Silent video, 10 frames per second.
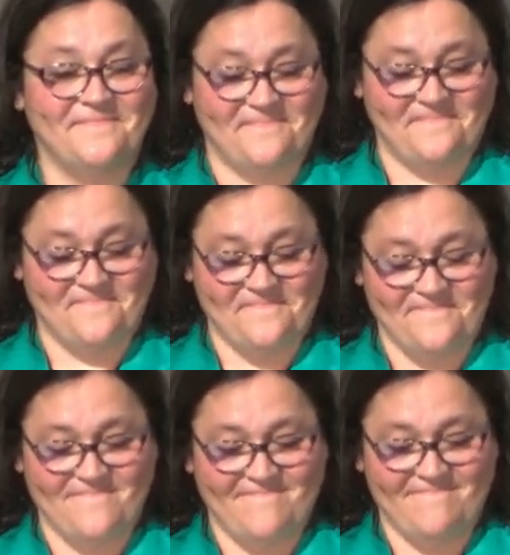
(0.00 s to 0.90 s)

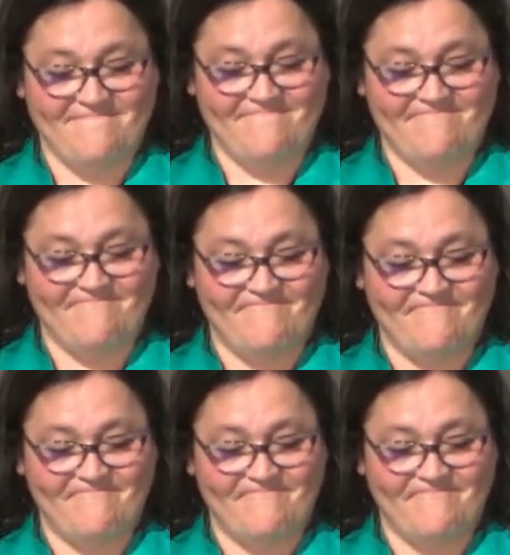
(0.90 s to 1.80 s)

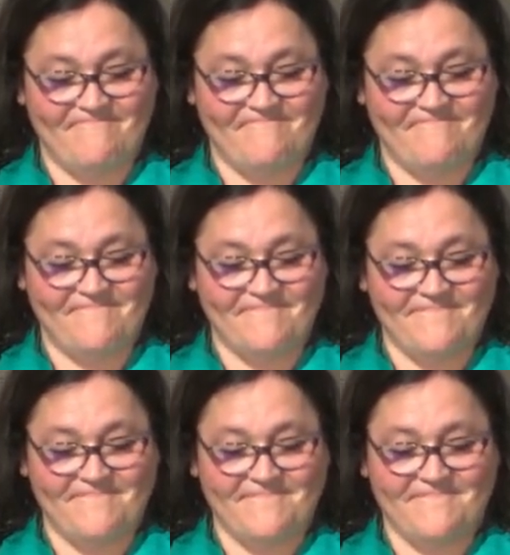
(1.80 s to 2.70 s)

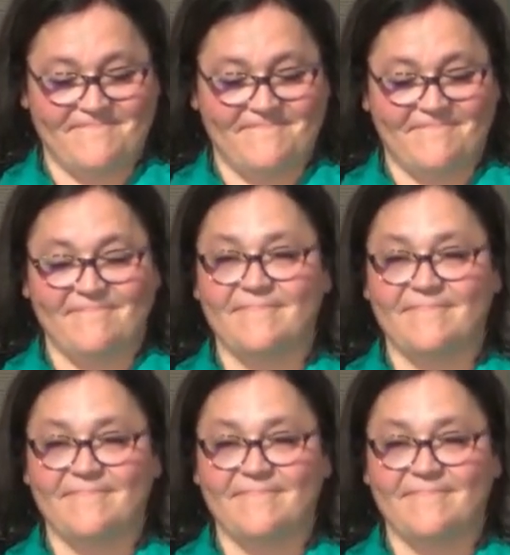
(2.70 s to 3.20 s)
(silence)